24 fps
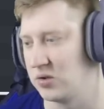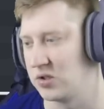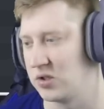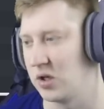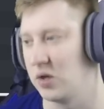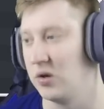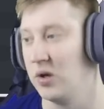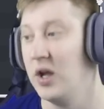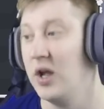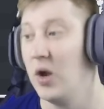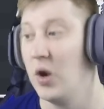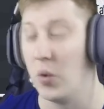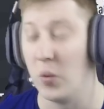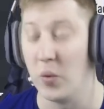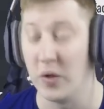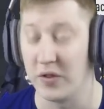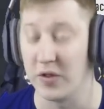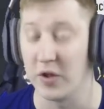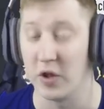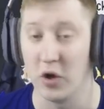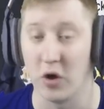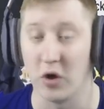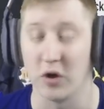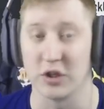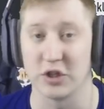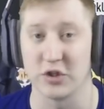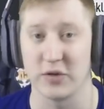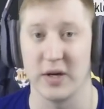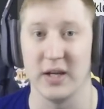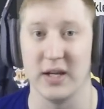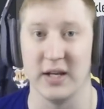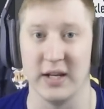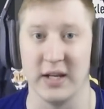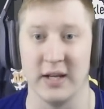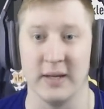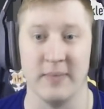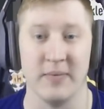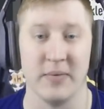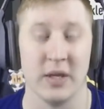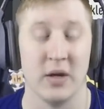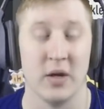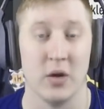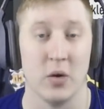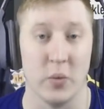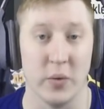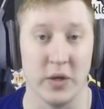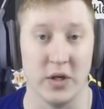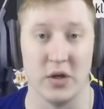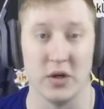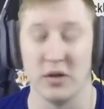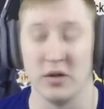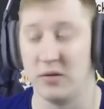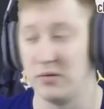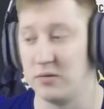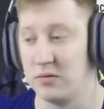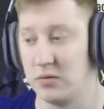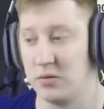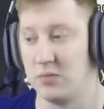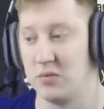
So with a lot of training, we could